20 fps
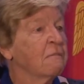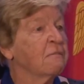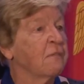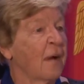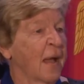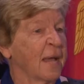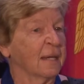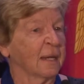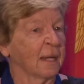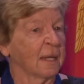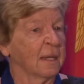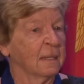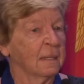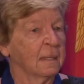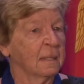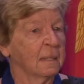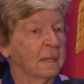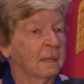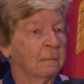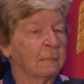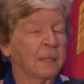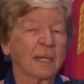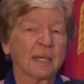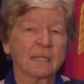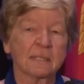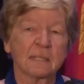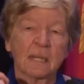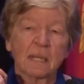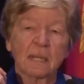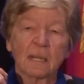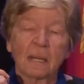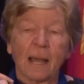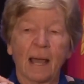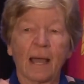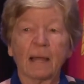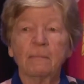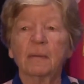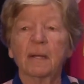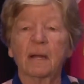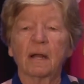finally, because
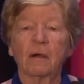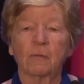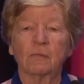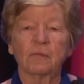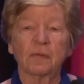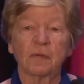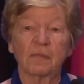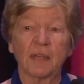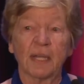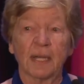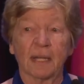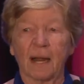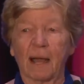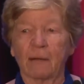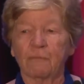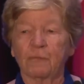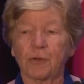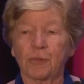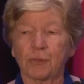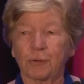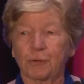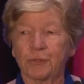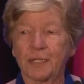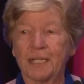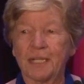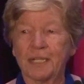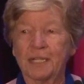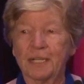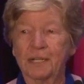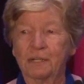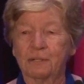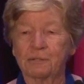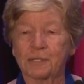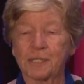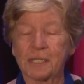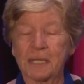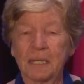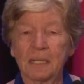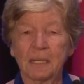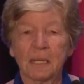I'd been home from Vietnam for 13
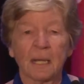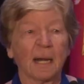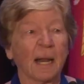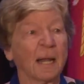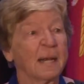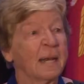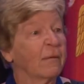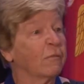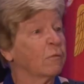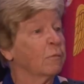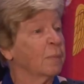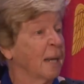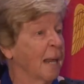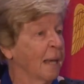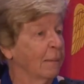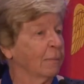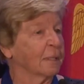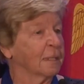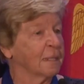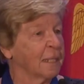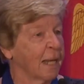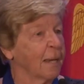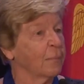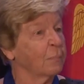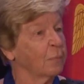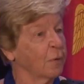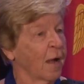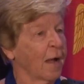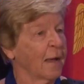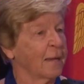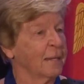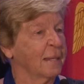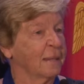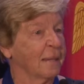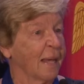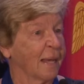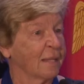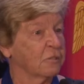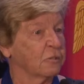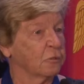years, and I'd never been able to take pride in
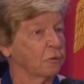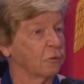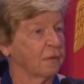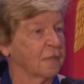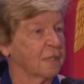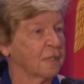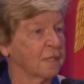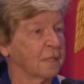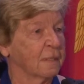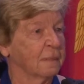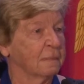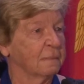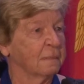that service.